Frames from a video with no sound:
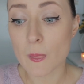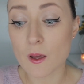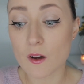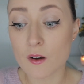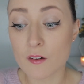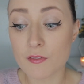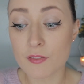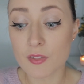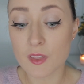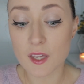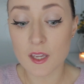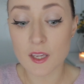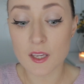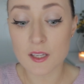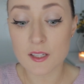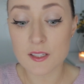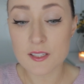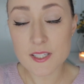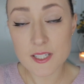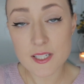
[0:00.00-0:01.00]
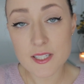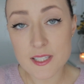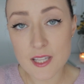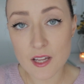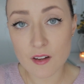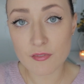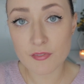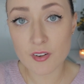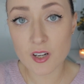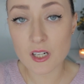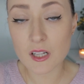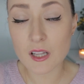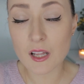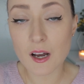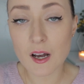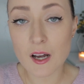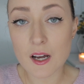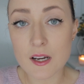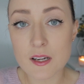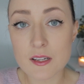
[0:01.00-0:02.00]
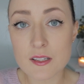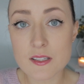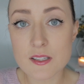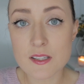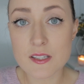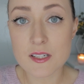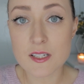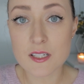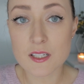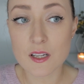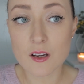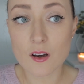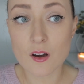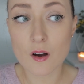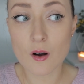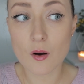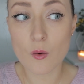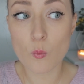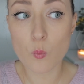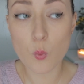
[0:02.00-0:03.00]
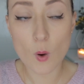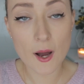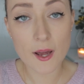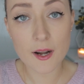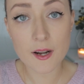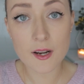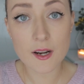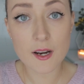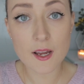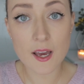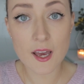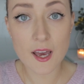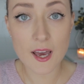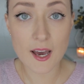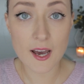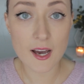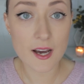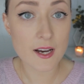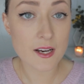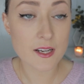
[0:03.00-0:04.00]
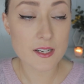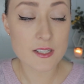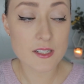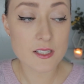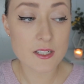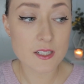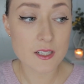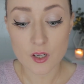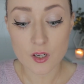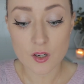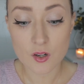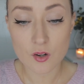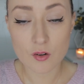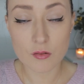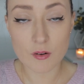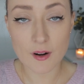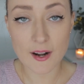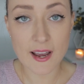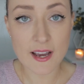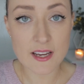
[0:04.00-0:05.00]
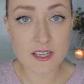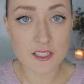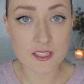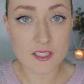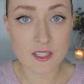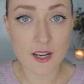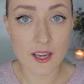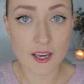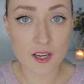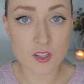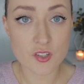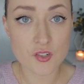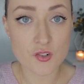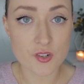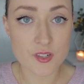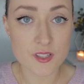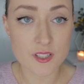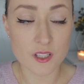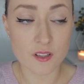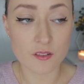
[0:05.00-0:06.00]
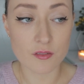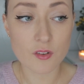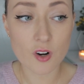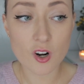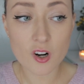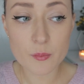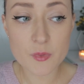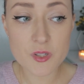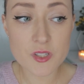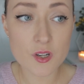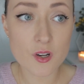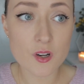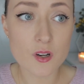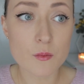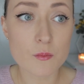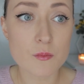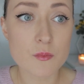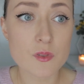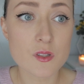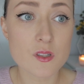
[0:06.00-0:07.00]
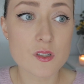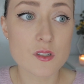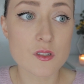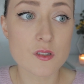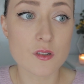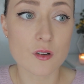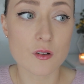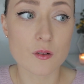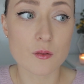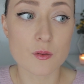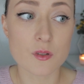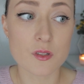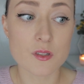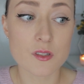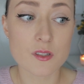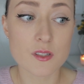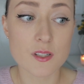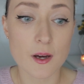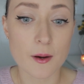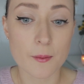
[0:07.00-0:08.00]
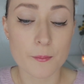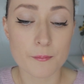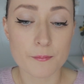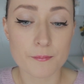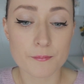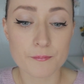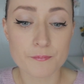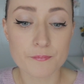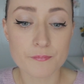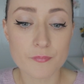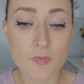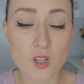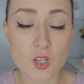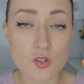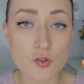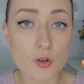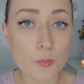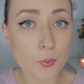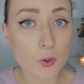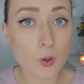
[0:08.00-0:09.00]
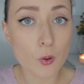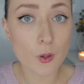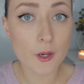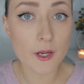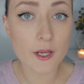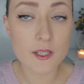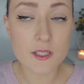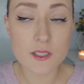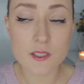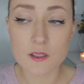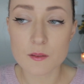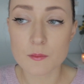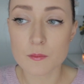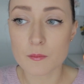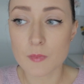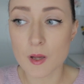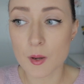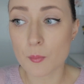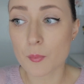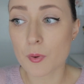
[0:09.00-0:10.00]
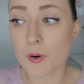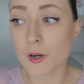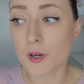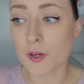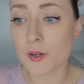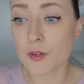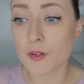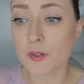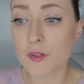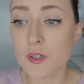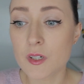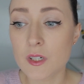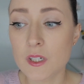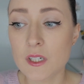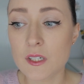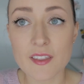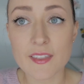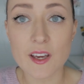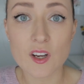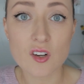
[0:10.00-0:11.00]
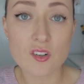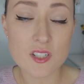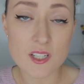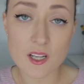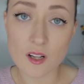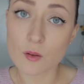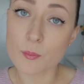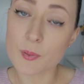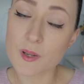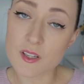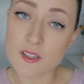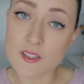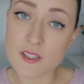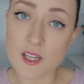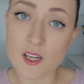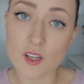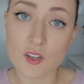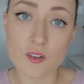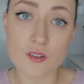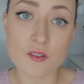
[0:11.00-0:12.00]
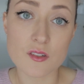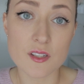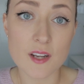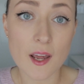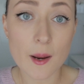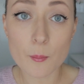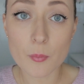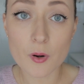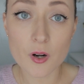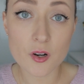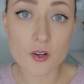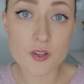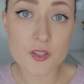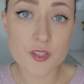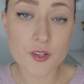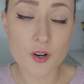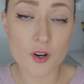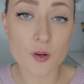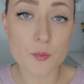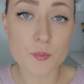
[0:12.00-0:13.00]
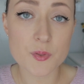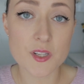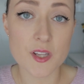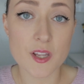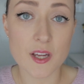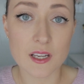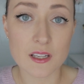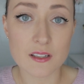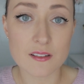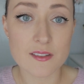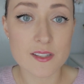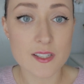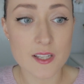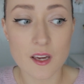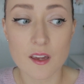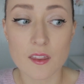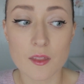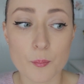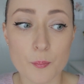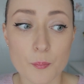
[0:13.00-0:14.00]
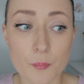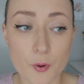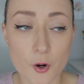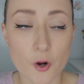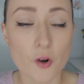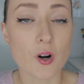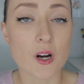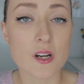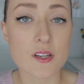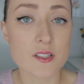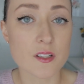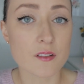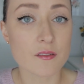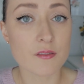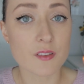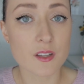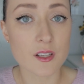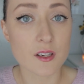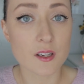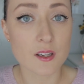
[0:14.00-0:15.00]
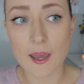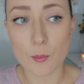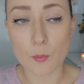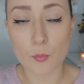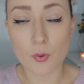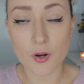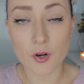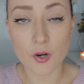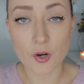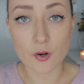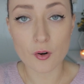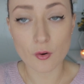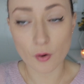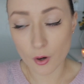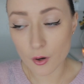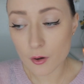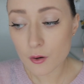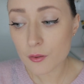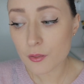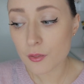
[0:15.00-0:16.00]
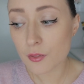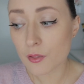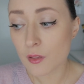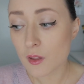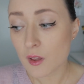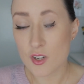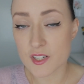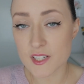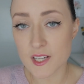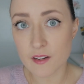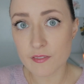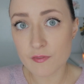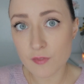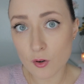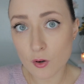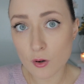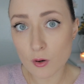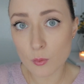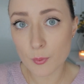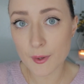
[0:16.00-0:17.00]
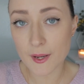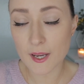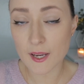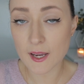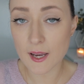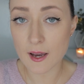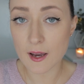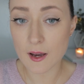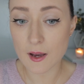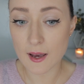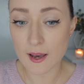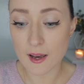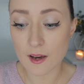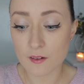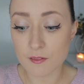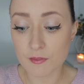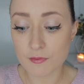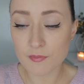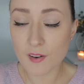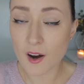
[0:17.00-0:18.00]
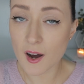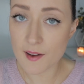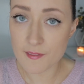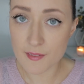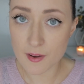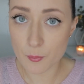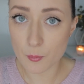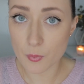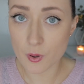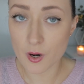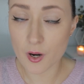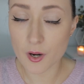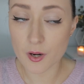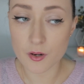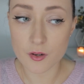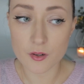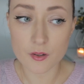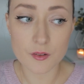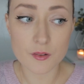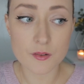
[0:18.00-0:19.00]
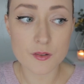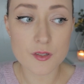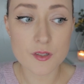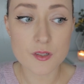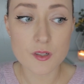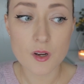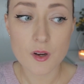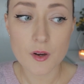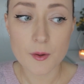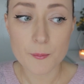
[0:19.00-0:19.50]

of the six that fertilized, one had created an extra set of chromosomes, so it was um, triploid, embryo. They could tell because they use an embryo scope so they can see the progress of the embryo growth. On day four we had five embryos.